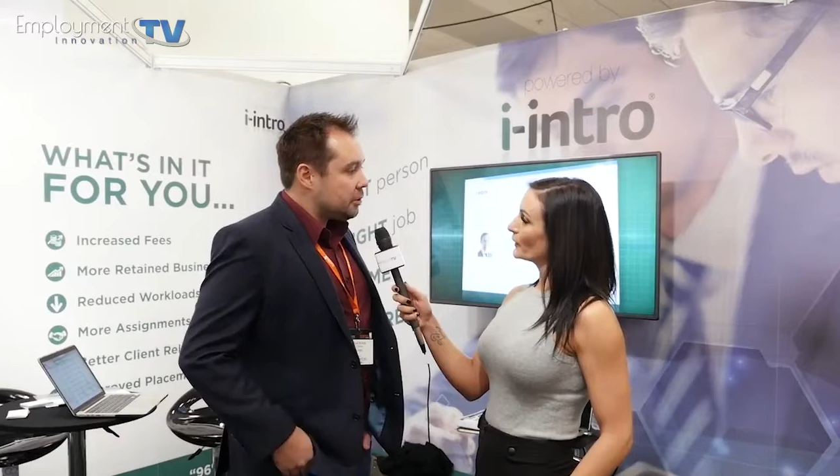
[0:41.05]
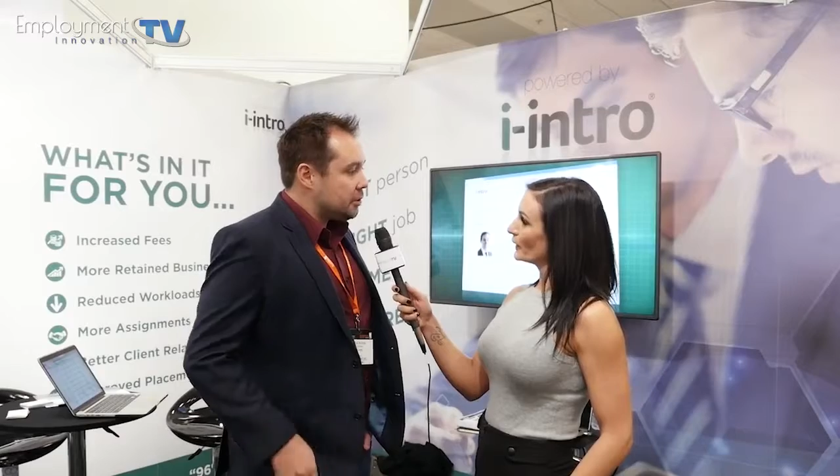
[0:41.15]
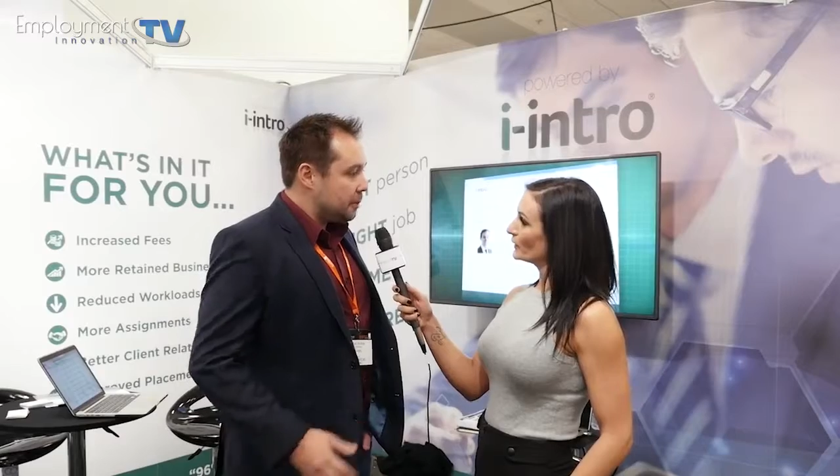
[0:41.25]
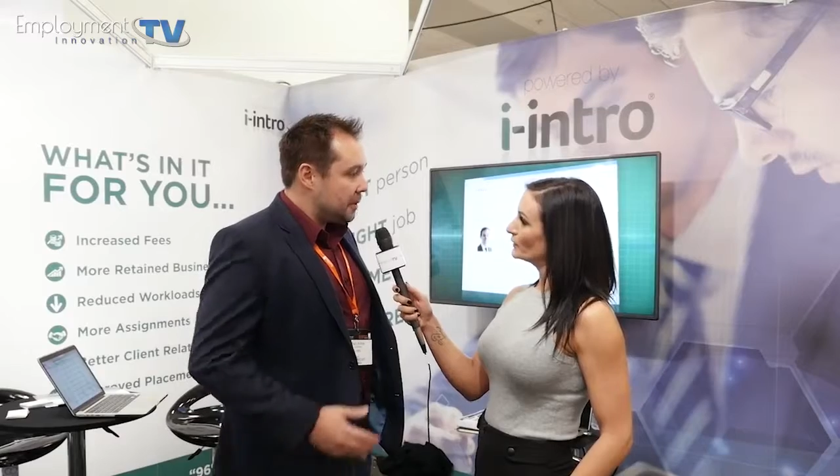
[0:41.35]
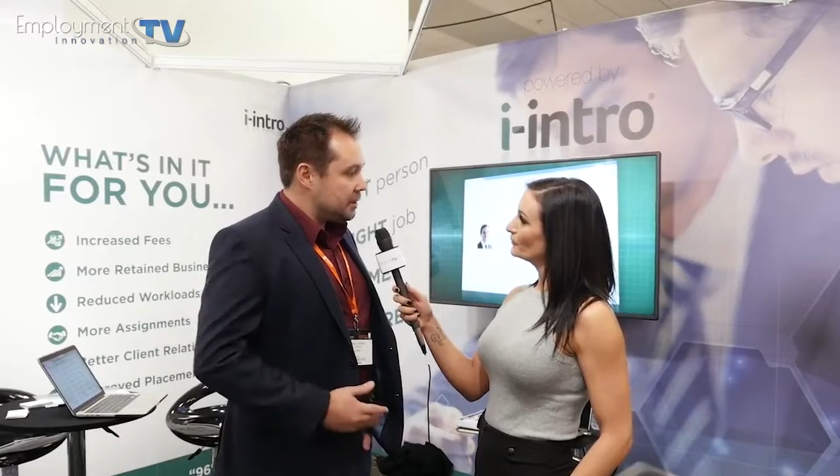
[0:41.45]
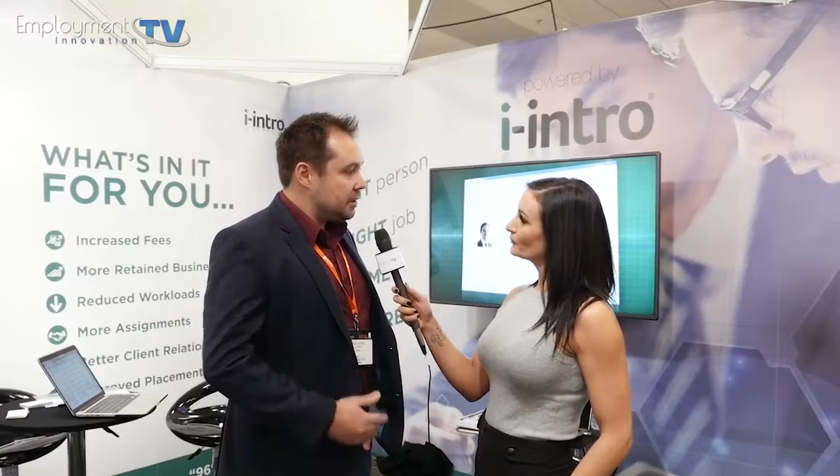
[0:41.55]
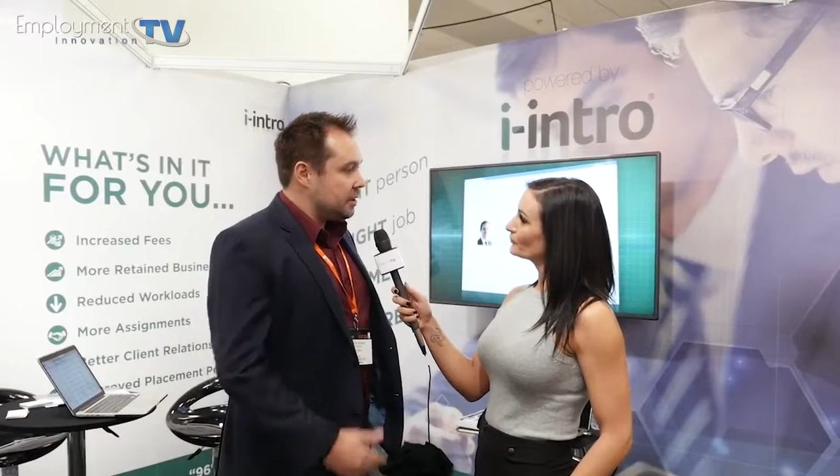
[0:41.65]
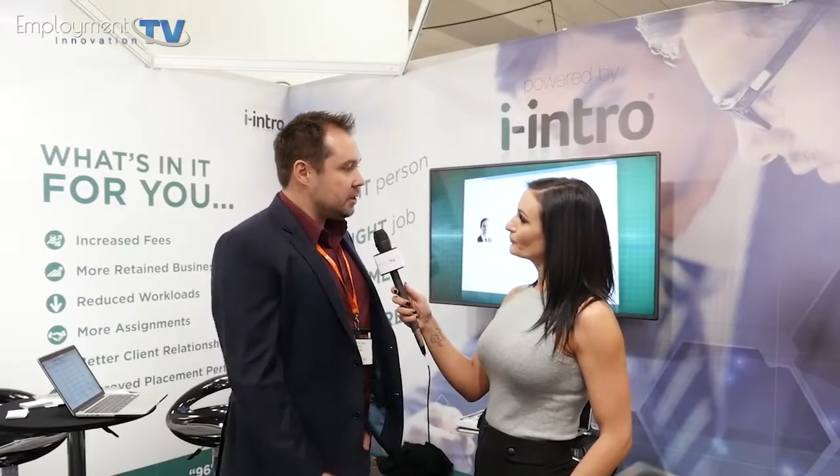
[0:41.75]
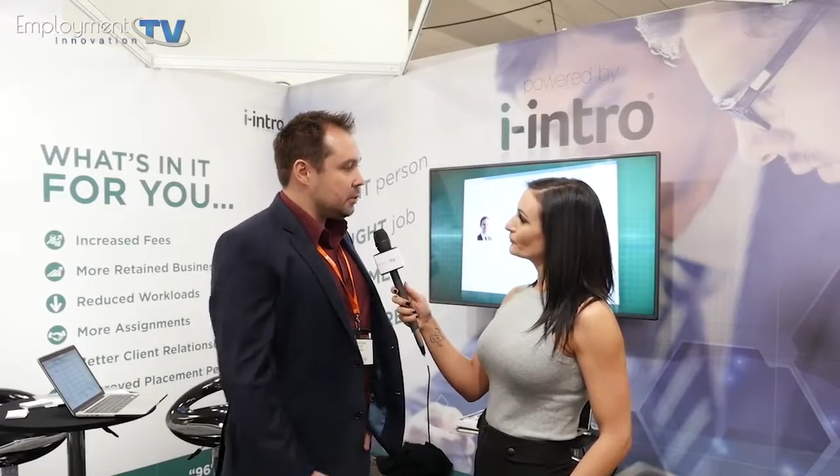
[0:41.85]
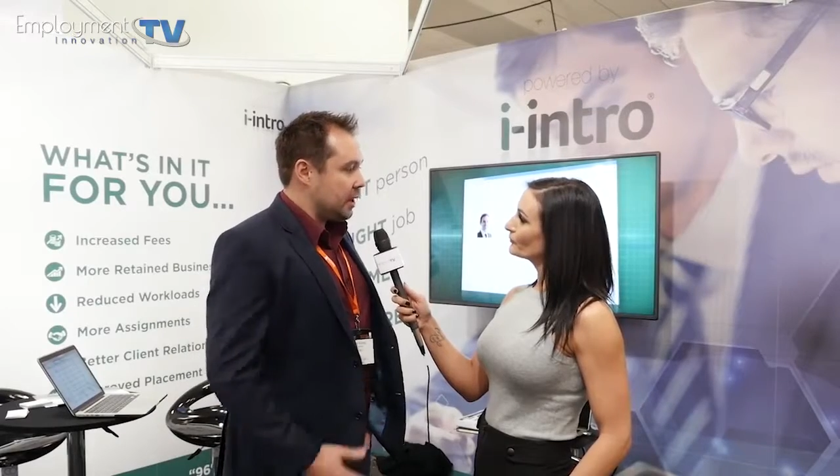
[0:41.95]
So as a
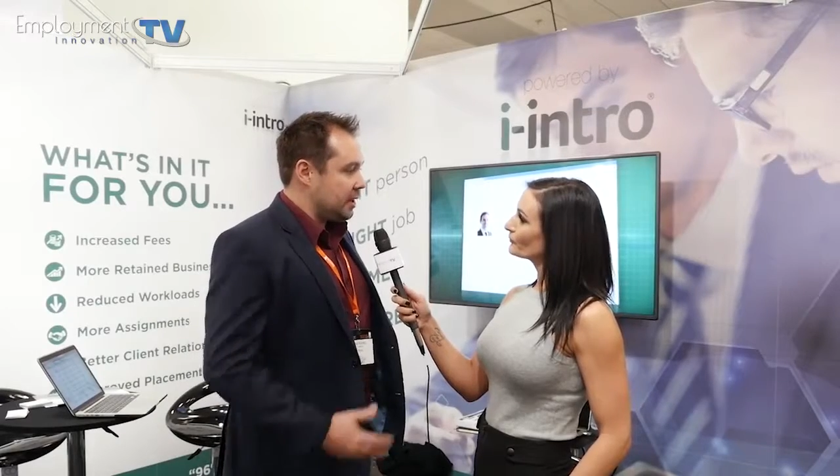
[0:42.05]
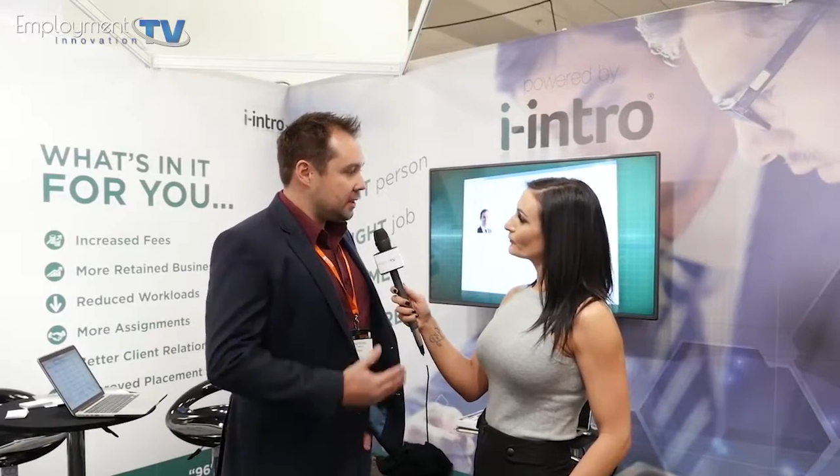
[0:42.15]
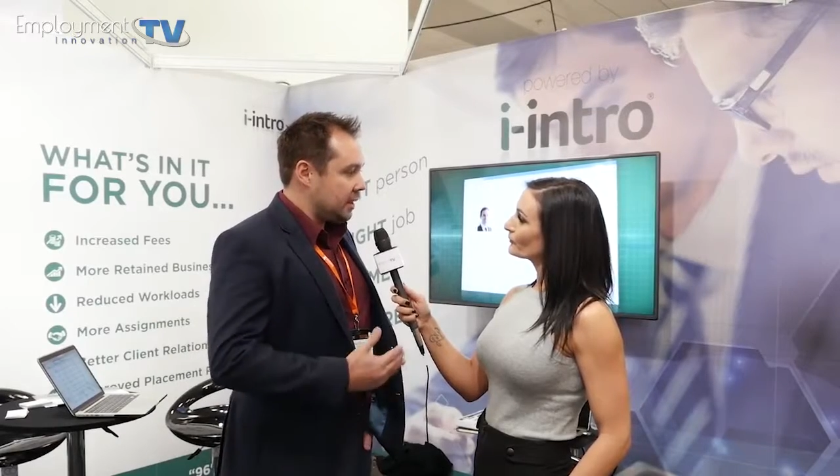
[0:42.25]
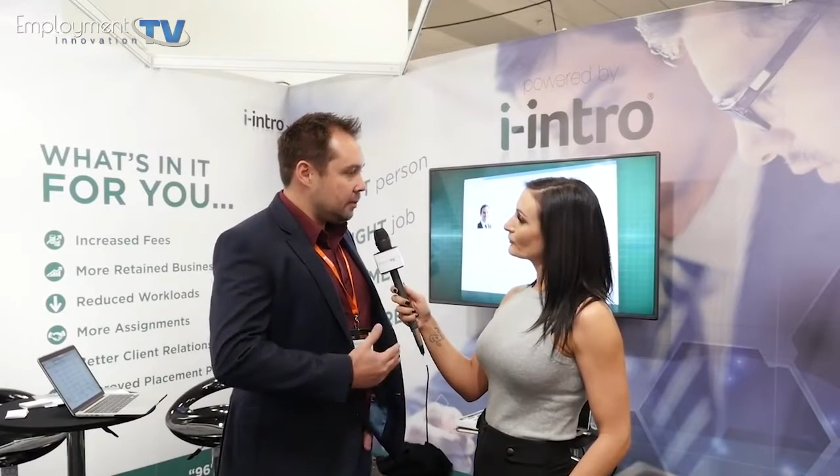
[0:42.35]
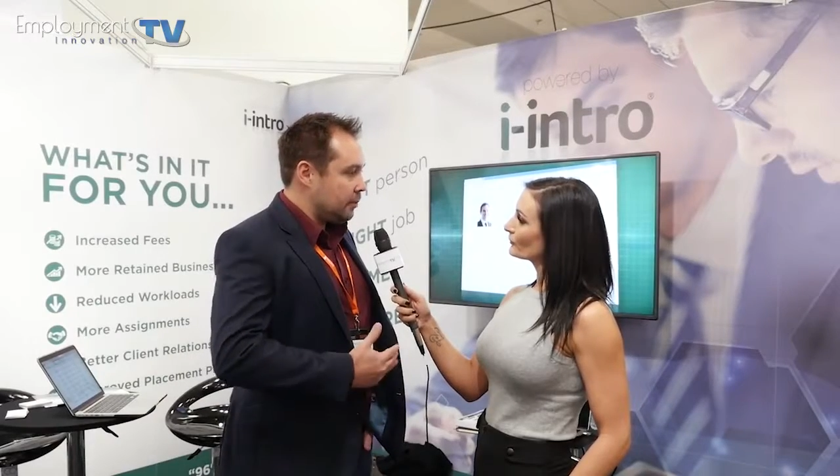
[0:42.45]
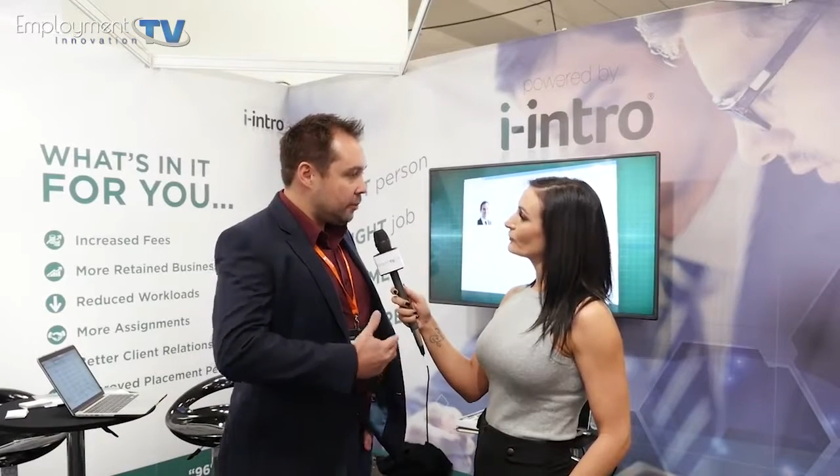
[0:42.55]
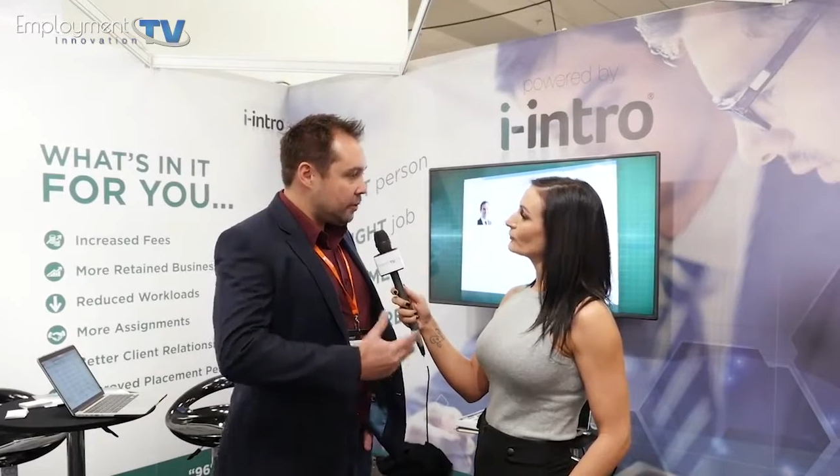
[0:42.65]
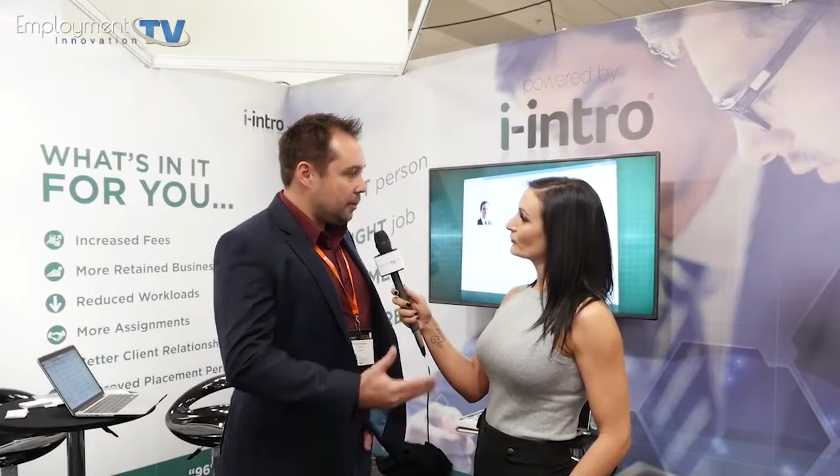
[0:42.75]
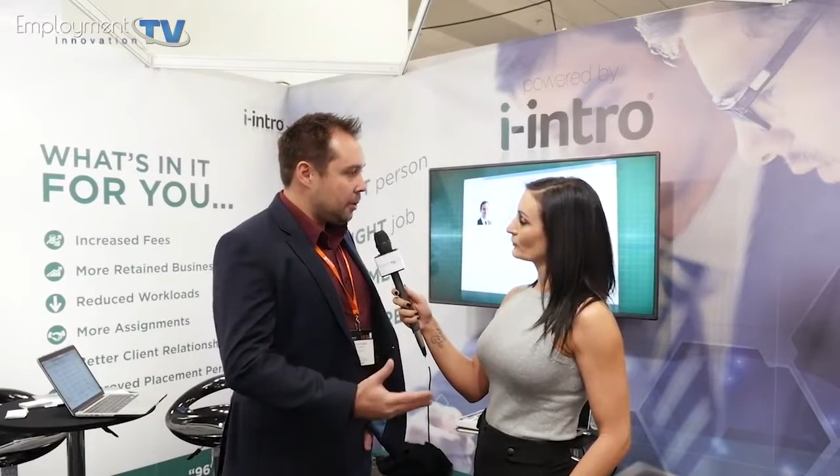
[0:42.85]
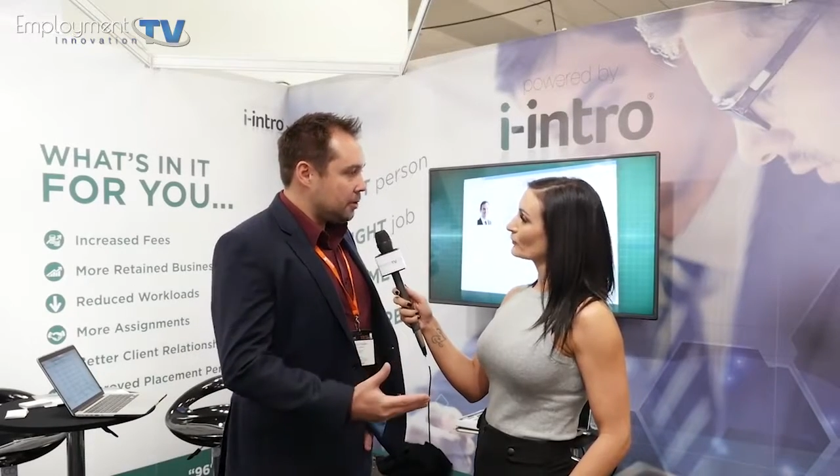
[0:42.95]
business, we take them
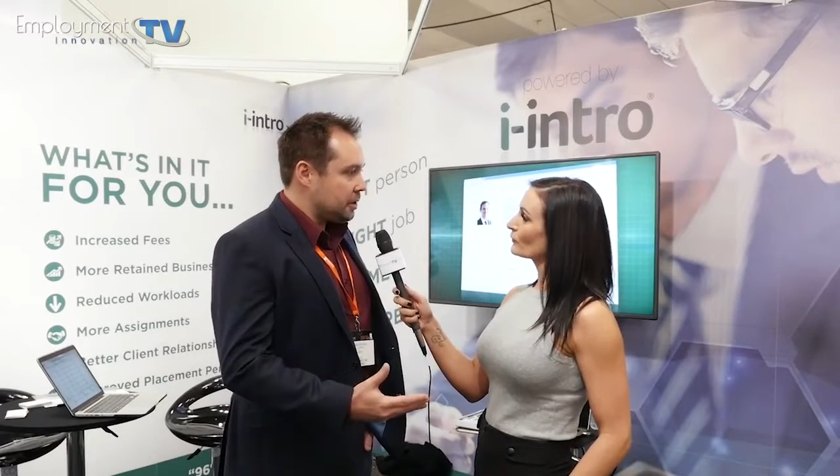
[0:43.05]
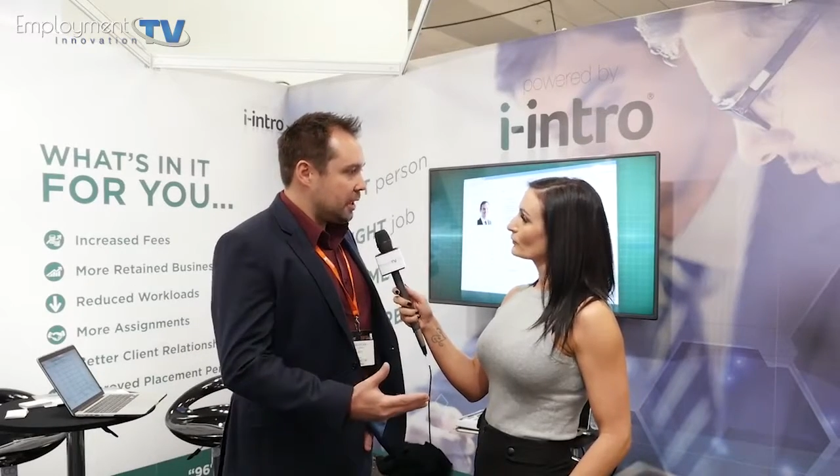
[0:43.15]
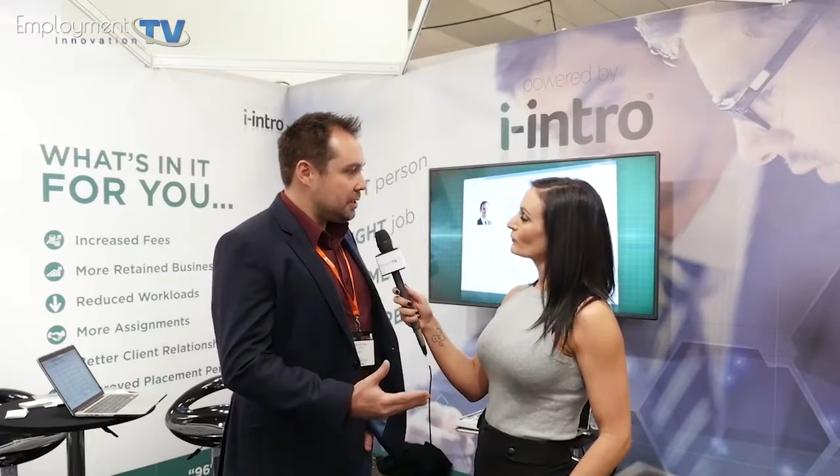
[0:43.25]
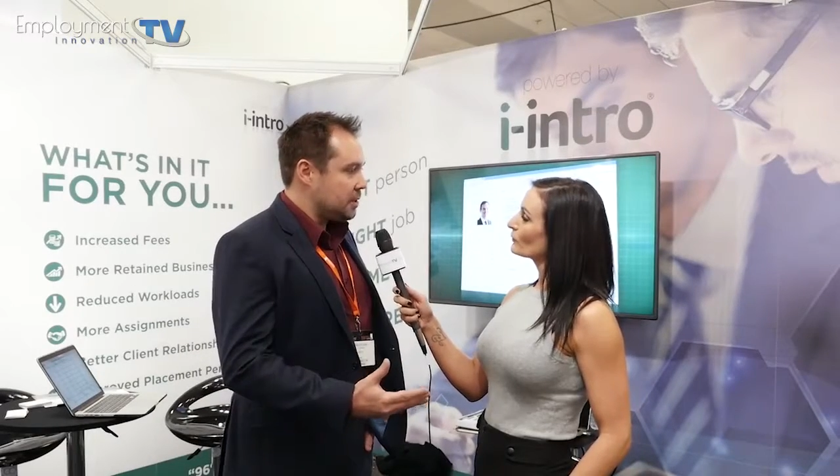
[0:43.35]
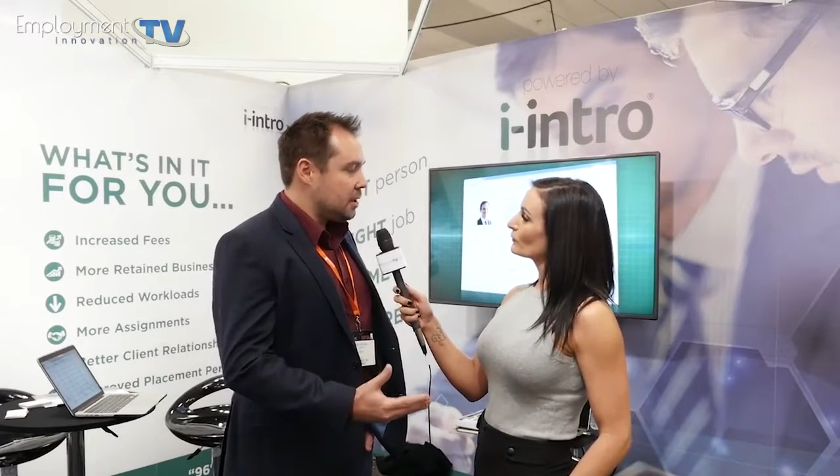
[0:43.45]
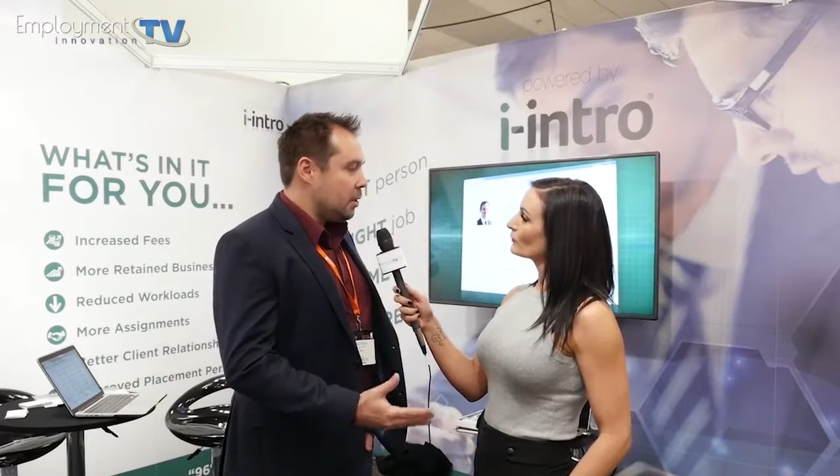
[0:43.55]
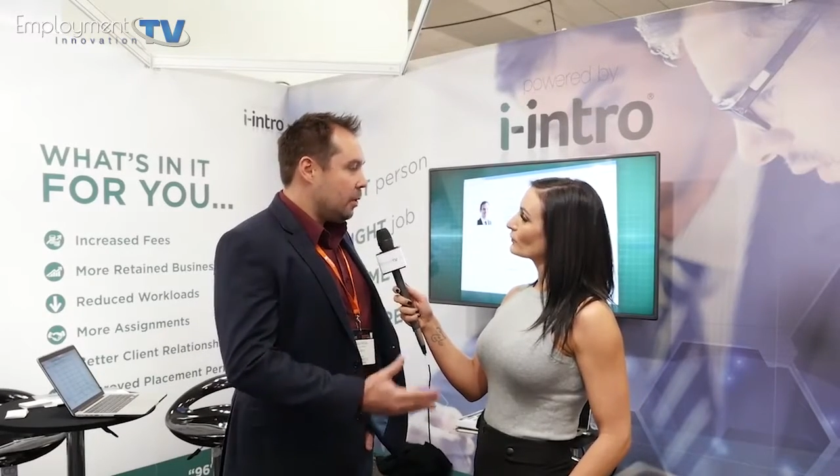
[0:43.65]
through that process.